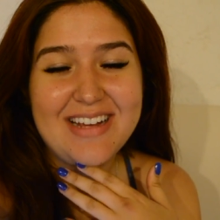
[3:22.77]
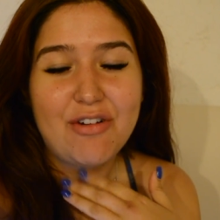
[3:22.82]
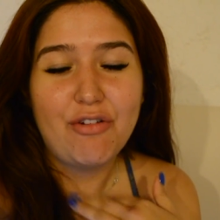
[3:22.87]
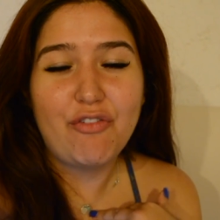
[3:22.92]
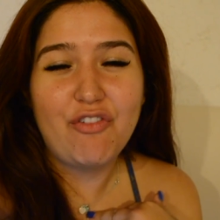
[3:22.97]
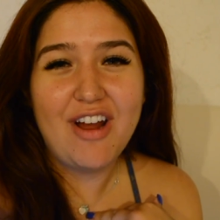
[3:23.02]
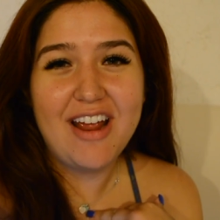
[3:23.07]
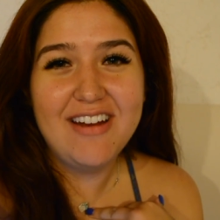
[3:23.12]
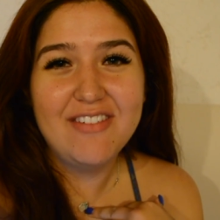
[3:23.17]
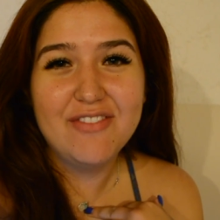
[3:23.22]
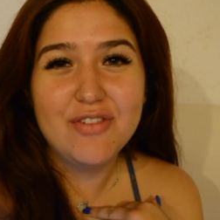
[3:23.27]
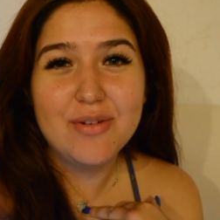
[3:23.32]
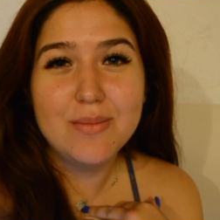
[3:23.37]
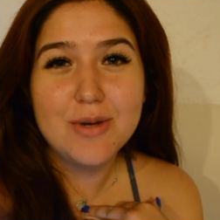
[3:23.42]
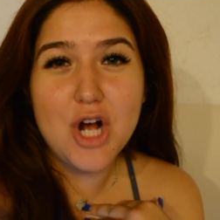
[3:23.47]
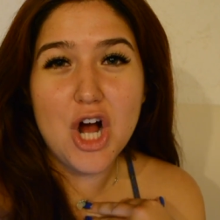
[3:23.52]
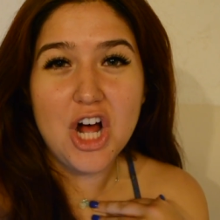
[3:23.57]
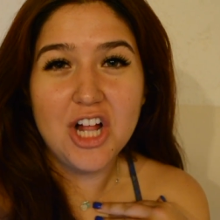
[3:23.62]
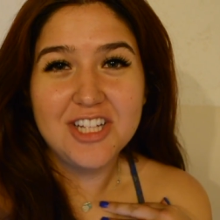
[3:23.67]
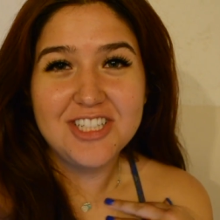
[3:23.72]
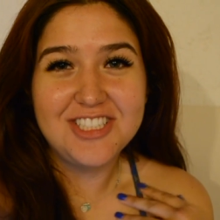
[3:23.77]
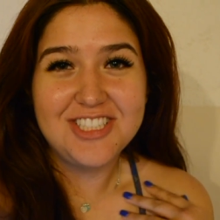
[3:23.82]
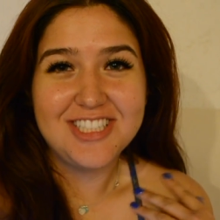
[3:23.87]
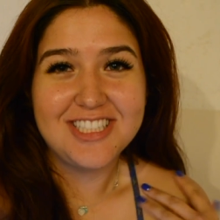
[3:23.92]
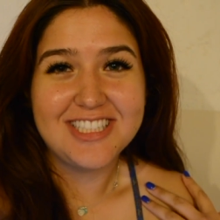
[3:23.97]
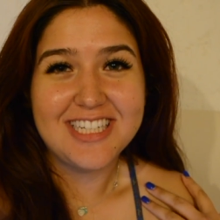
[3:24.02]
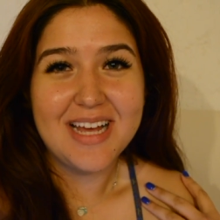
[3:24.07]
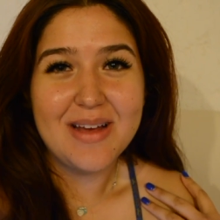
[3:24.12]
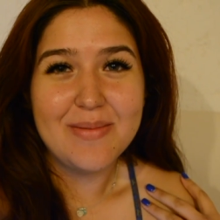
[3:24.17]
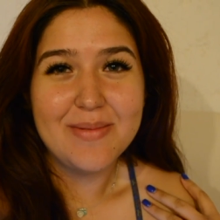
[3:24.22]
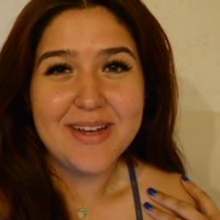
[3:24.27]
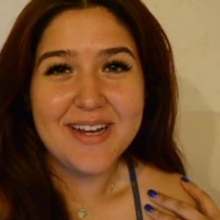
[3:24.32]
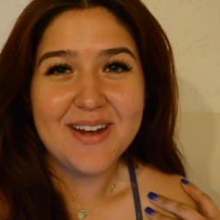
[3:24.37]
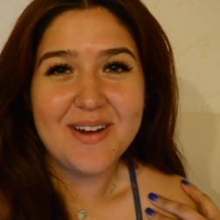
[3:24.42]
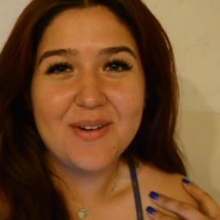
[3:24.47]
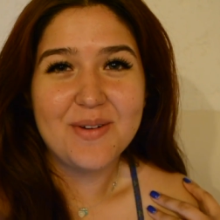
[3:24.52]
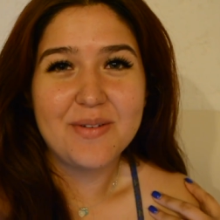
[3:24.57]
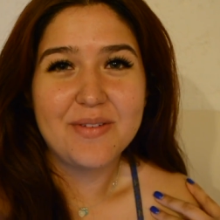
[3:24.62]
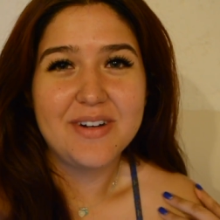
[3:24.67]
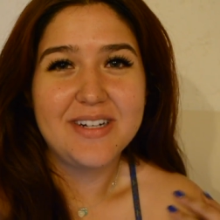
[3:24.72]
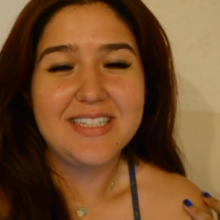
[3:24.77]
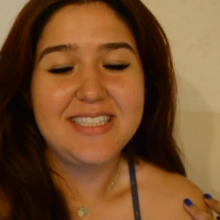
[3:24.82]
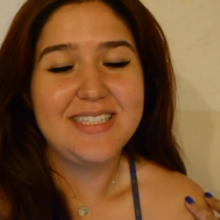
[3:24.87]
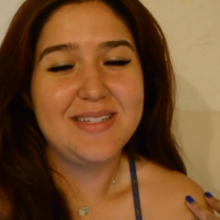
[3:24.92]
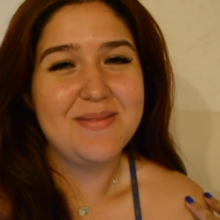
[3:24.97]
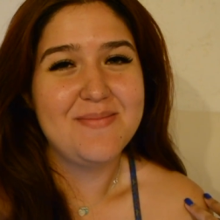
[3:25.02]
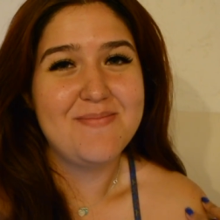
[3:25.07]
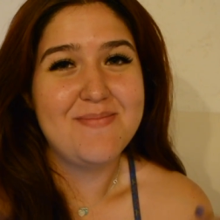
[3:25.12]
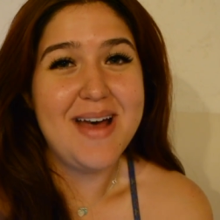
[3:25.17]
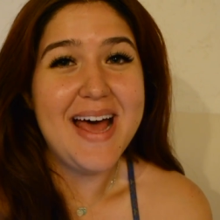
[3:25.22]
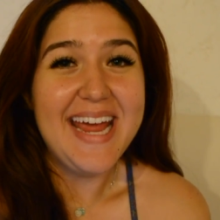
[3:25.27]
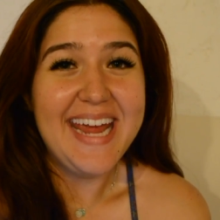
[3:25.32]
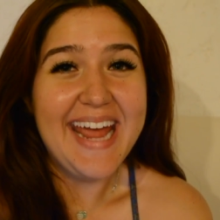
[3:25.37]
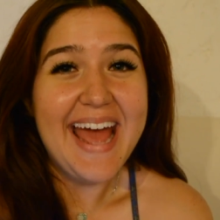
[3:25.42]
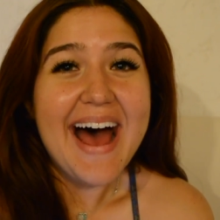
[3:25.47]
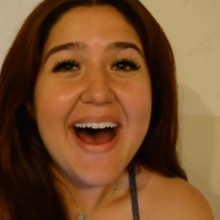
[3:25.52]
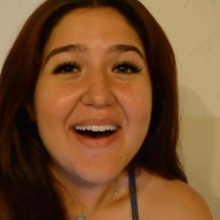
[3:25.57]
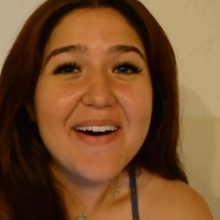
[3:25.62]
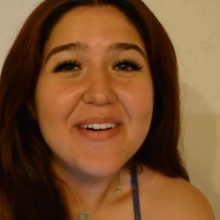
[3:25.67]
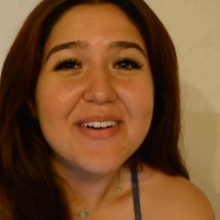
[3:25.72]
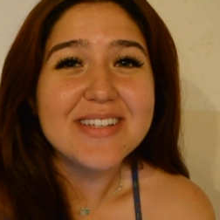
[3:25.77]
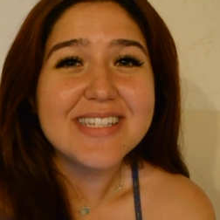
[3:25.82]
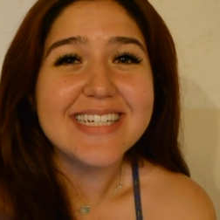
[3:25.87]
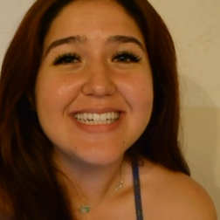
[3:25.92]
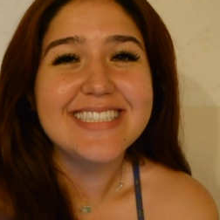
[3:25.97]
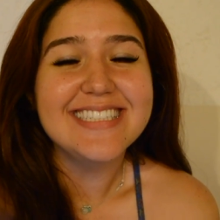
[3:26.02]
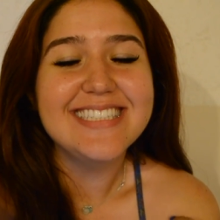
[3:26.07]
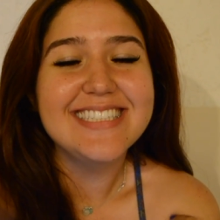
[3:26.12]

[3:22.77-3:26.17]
A friend from college is coming over to my house and